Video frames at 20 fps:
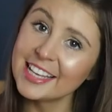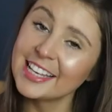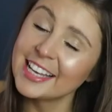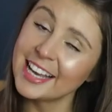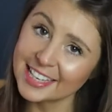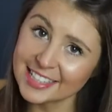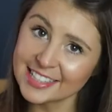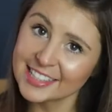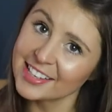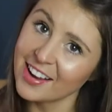
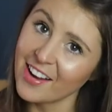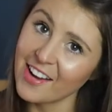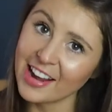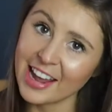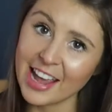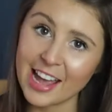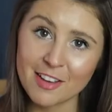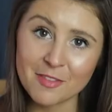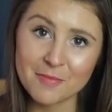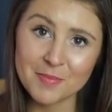yes, I
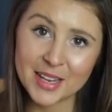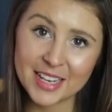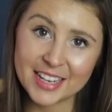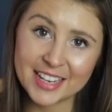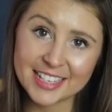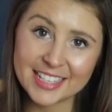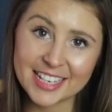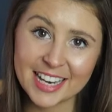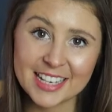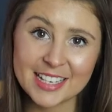have
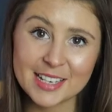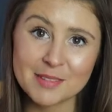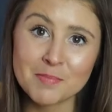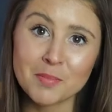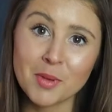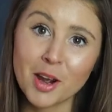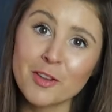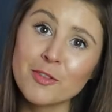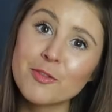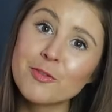been attending
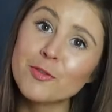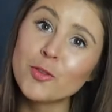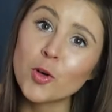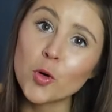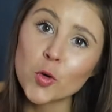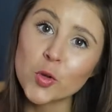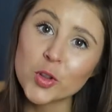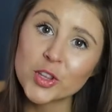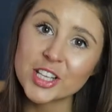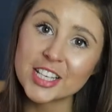my
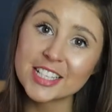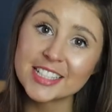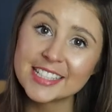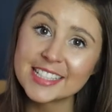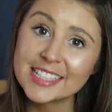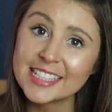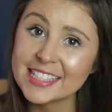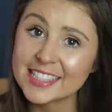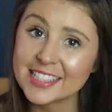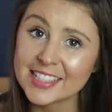fourth
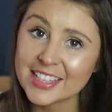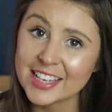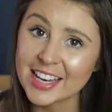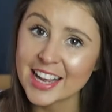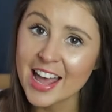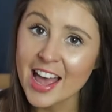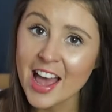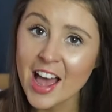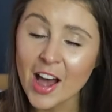season